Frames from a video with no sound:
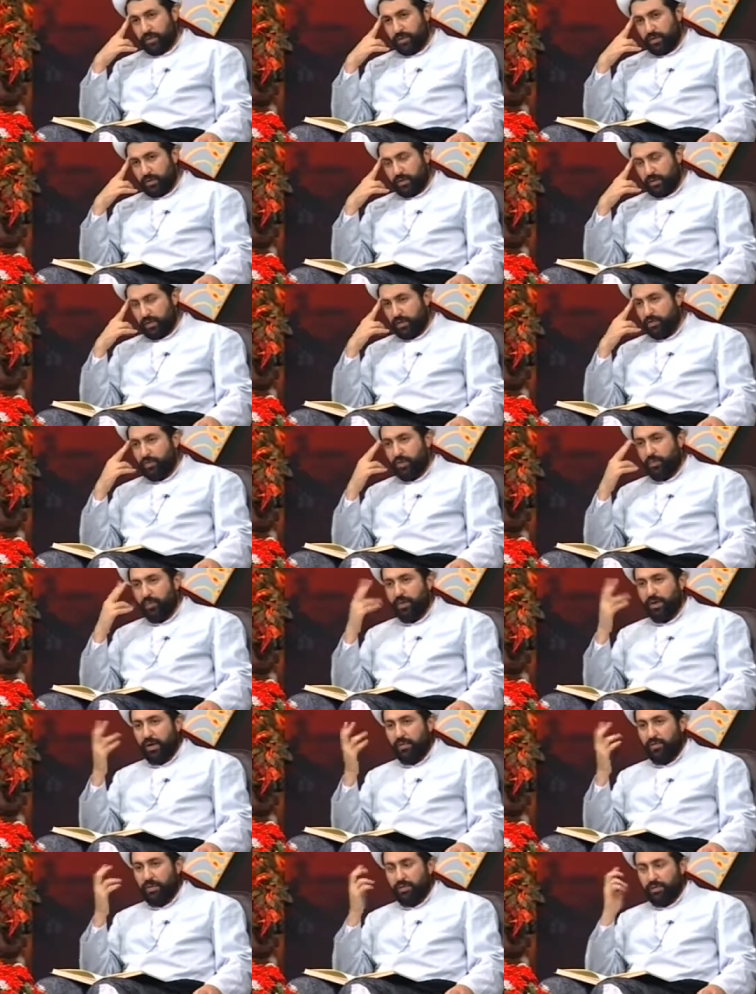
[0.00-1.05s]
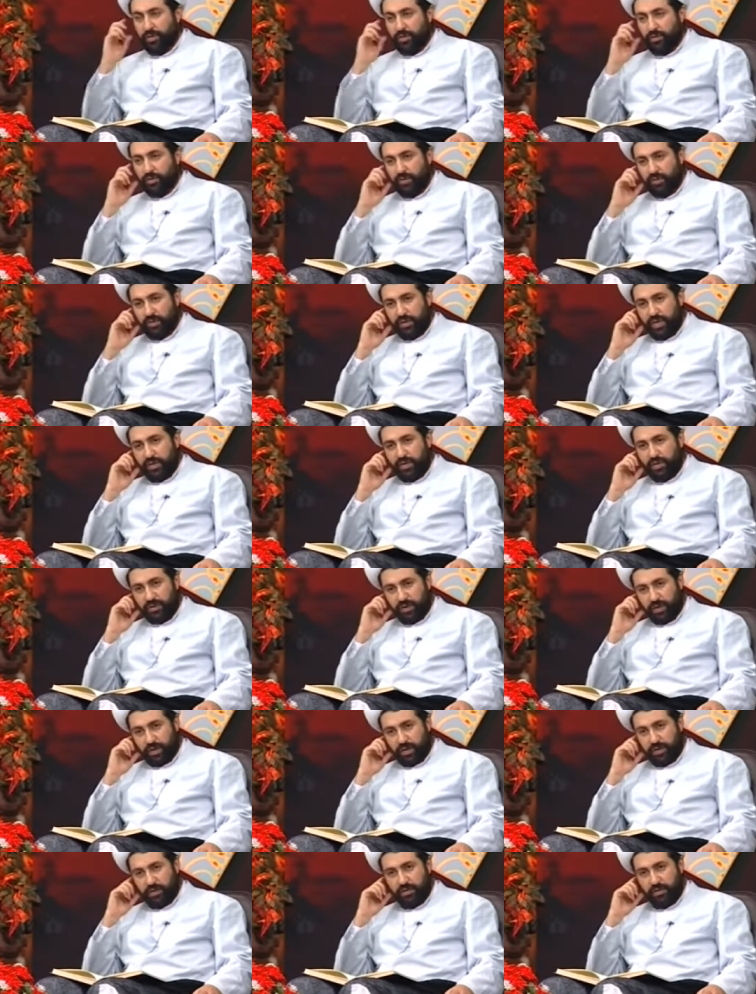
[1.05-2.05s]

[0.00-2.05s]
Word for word: There is no problem in euthanasia.